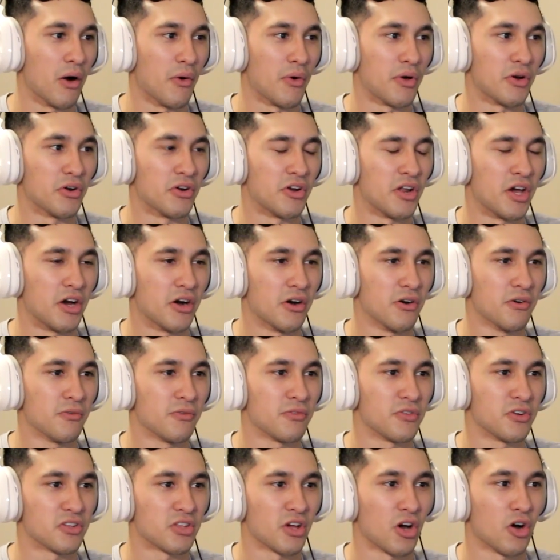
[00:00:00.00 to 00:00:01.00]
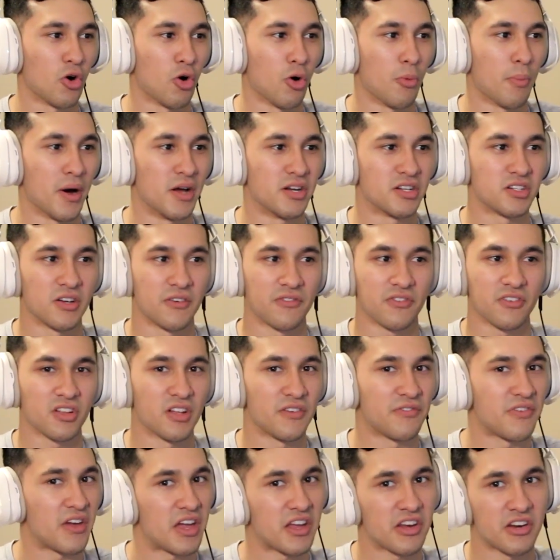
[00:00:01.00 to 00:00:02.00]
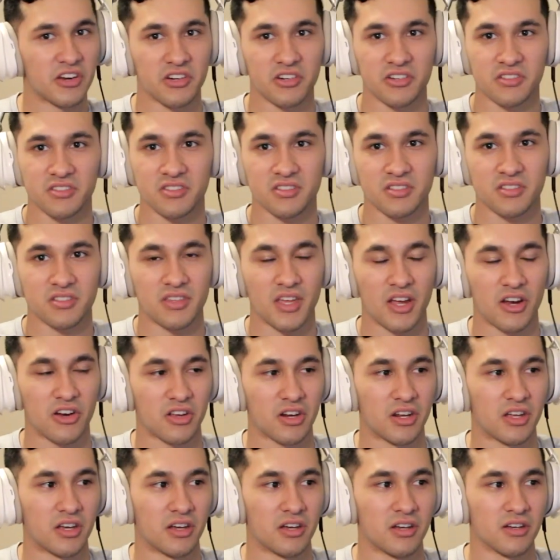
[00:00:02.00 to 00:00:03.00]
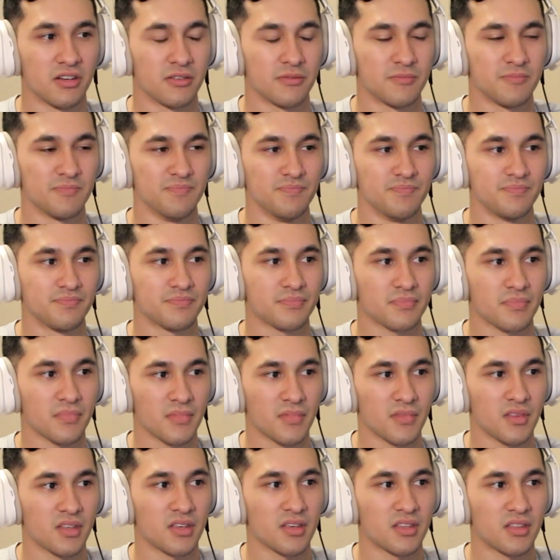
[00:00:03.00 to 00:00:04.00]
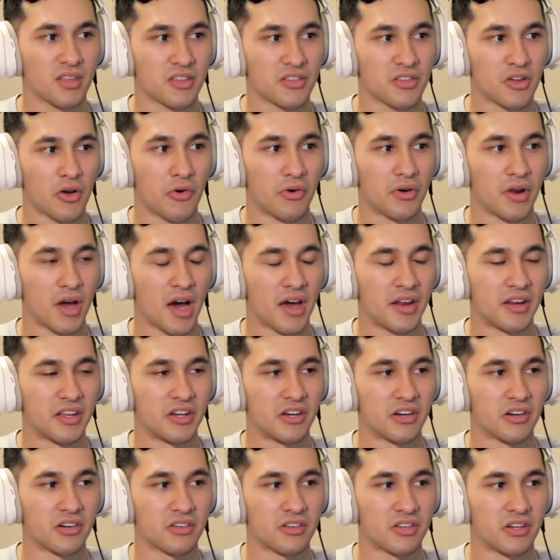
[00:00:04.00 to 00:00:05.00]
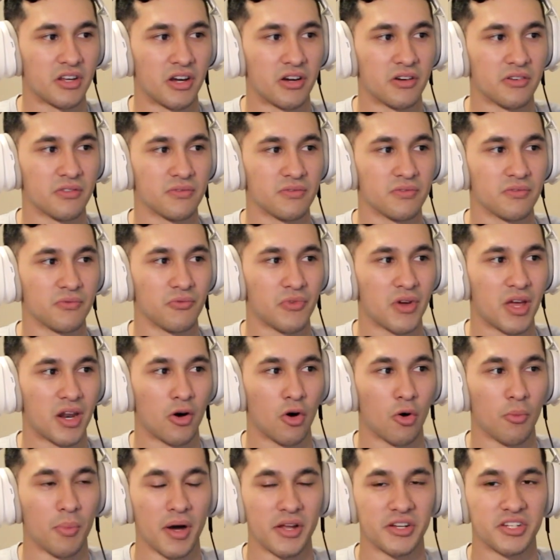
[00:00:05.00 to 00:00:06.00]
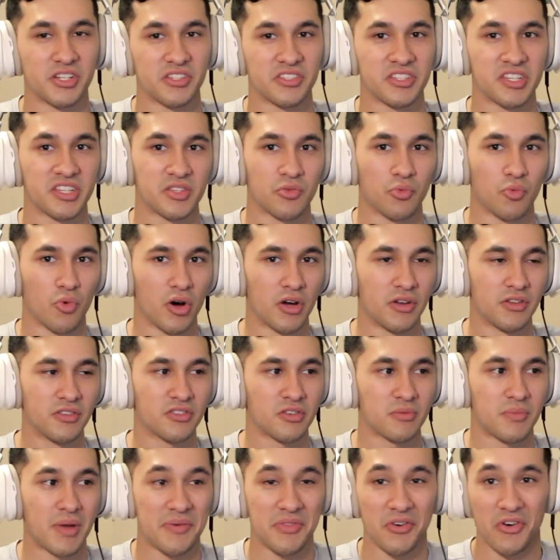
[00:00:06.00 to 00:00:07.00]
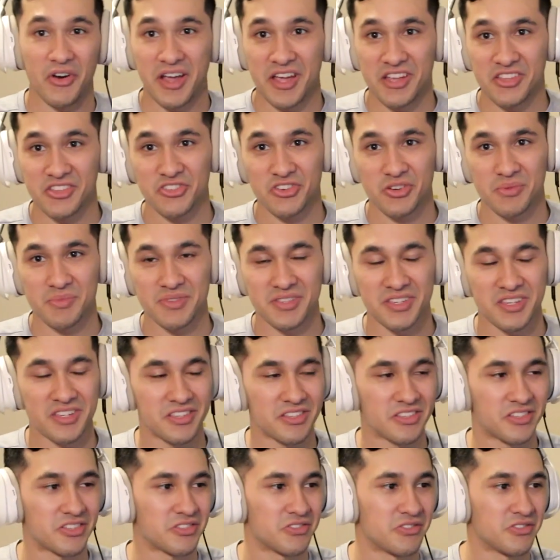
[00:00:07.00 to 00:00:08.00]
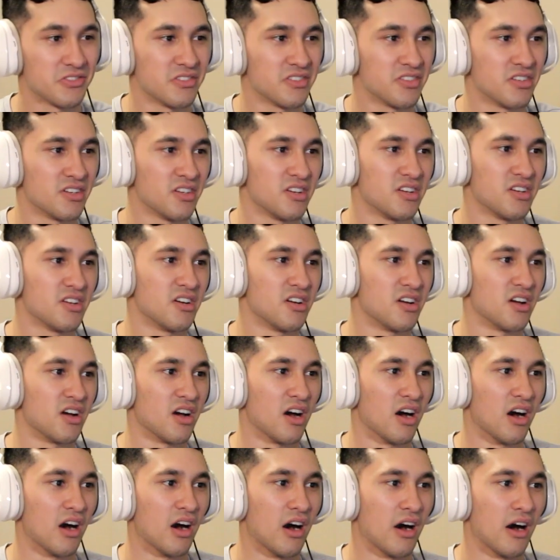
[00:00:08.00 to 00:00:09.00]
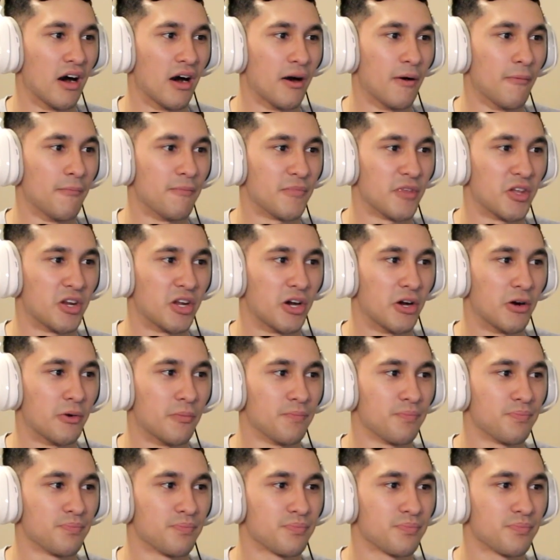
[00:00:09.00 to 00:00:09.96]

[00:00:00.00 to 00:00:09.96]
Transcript: We don't know. There's a whole bunch of cliffhangers that are gonna... What's going on here, you know? We had a whole bunch in season one, so maybe they'll answer him in season two. You know...